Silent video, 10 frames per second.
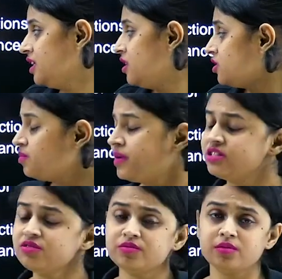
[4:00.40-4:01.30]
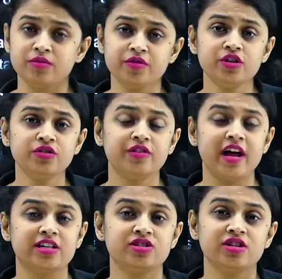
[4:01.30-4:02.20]
So the metaphor of
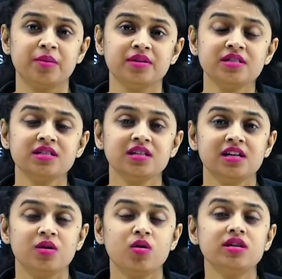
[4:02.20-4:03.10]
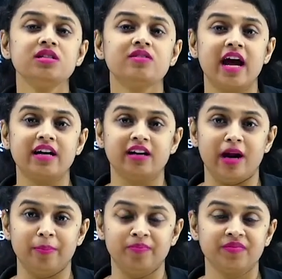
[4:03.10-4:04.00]
rat trap is, what is a rat
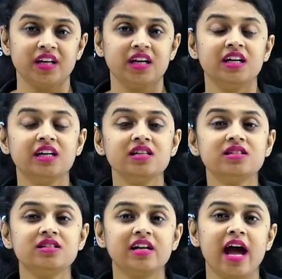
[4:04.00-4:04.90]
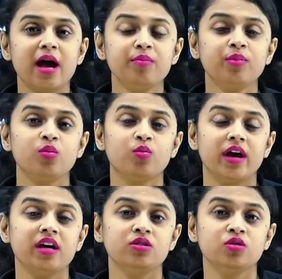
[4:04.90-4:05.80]
trap? It is a trap
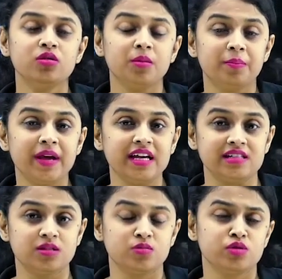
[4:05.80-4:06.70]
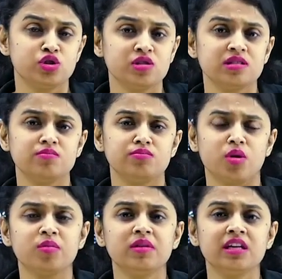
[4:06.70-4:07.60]
where you know a bait, which is
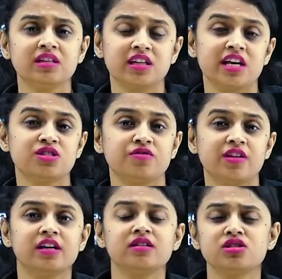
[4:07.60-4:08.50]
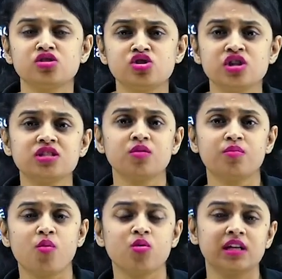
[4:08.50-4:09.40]
probably in the case of rat, it's a cheese or
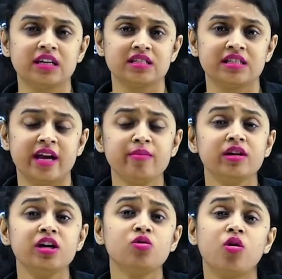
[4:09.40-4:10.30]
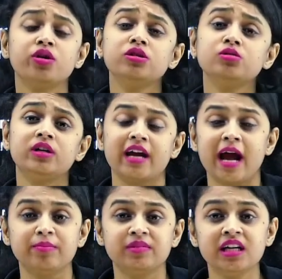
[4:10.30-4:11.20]
pork that is kept in order to
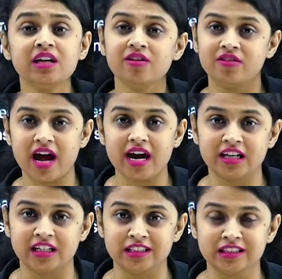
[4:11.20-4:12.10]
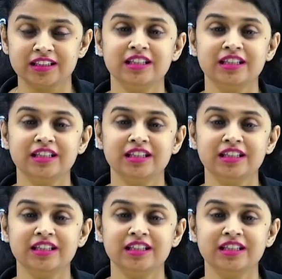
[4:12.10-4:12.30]
trap the rat in it.